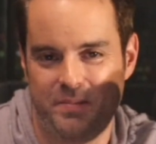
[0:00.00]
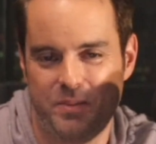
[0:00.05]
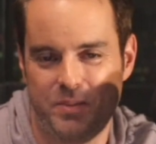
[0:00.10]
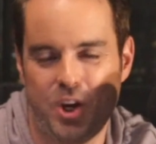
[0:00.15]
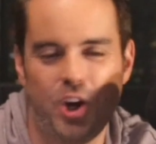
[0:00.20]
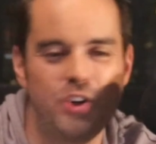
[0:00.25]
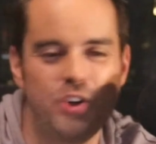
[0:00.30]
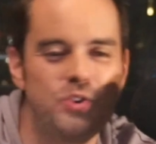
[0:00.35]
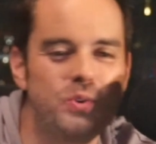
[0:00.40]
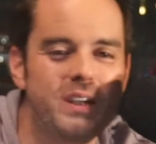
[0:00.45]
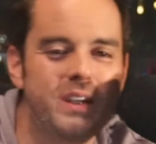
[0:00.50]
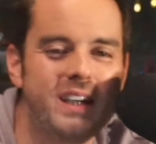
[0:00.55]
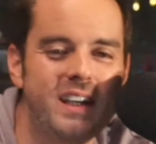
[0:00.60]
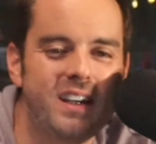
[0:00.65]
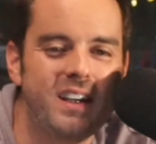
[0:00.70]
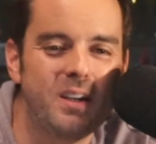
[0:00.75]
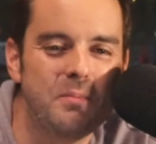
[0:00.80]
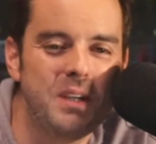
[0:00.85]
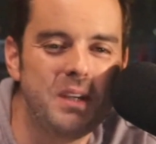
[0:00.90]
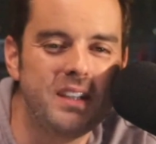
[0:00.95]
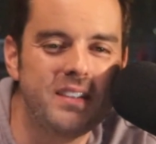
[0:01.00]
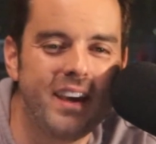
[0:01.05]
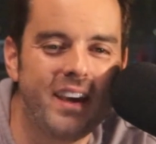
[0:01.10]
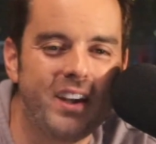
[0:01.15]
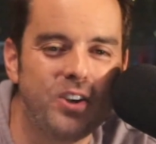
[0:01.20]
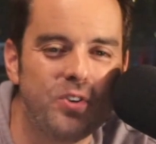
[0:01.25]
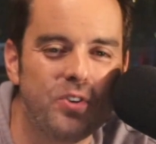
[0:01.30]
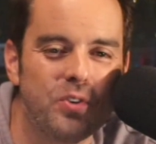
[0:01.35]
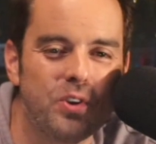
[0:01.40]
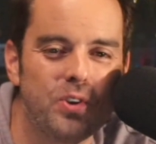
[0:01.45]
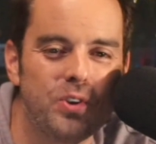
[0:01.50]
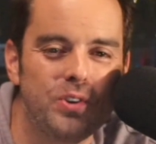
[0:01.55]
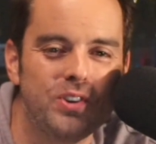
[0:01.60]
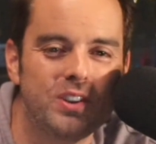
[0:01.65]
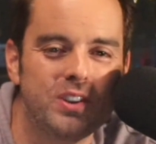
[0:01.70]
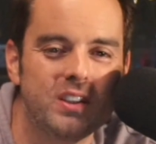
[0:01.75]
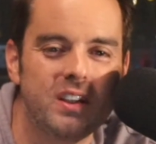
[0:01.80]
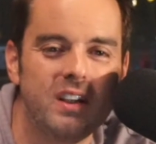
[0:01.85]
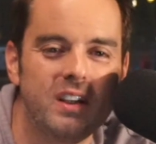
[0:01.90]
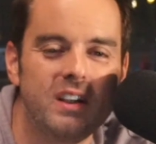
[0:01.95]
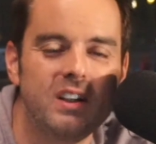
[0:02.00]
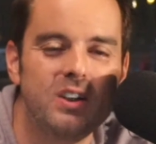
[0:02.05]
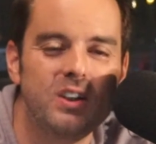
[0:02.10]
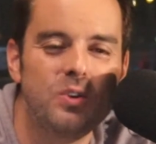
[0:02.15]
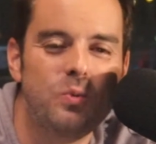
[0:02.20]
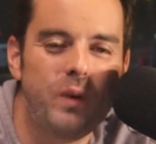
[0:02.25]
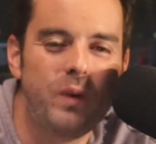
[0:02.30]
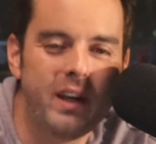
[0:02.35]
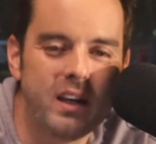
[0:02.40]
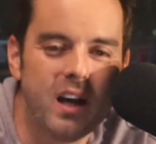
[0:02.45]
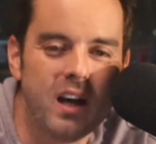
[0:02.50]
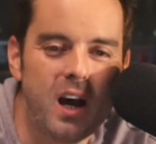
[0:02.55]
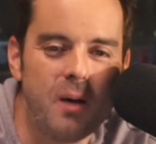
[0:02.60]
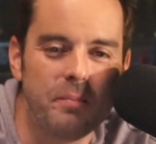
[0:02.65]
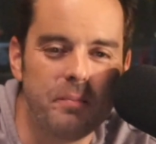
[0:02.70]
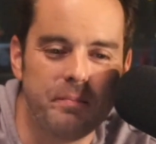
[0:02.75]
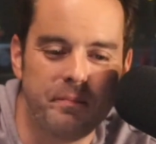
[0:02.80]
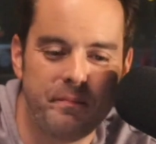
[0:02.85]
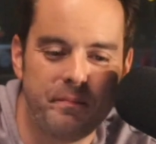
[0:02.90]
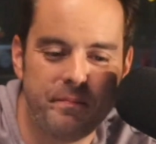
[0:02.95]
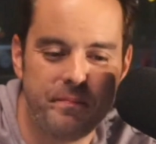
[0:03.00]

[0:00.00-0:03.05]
Are you kidding me, Ted Cruz? Wake up.